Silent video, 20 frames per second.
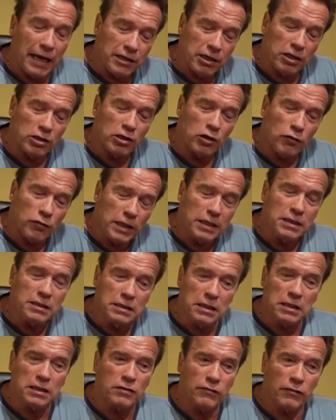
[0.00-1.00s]
And the
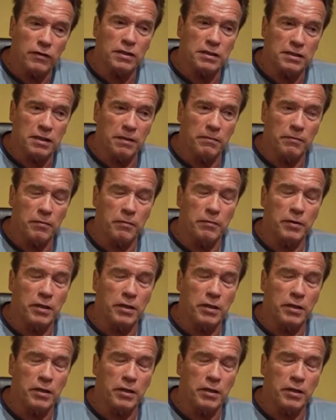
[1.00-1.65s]
reason is very simple,